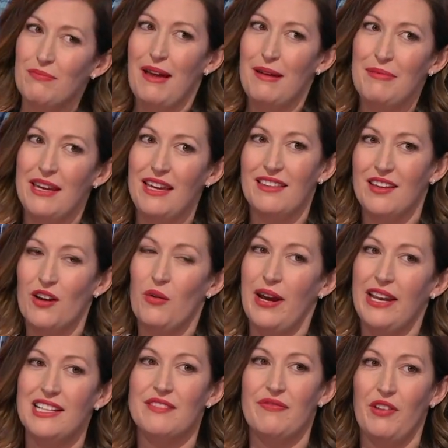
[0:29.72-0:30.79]
Maybe the
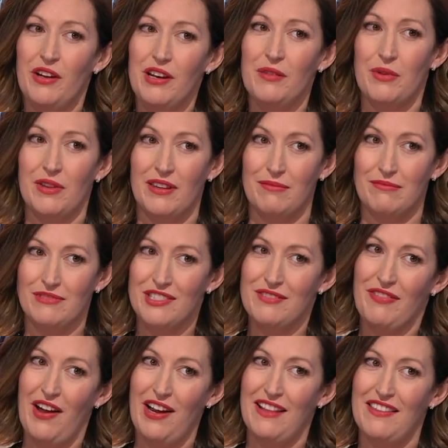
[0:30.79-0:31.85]
Queen is flirting with him, just
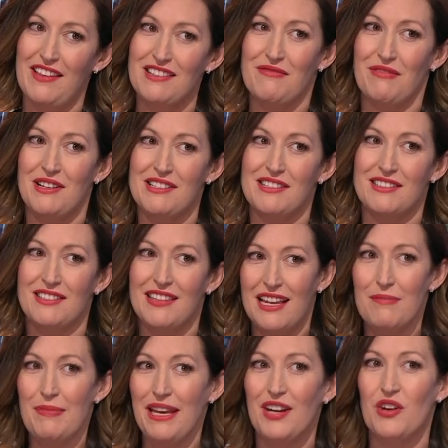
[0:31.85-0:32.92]
finding these reasons.
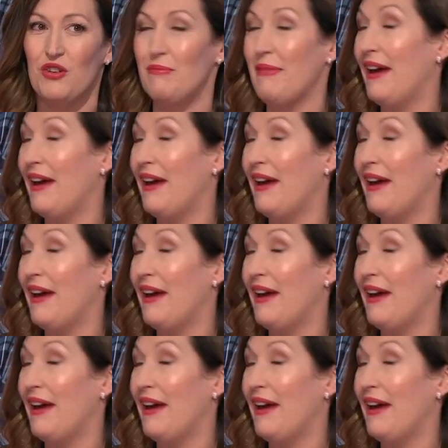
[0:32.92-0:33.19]
That'd be a good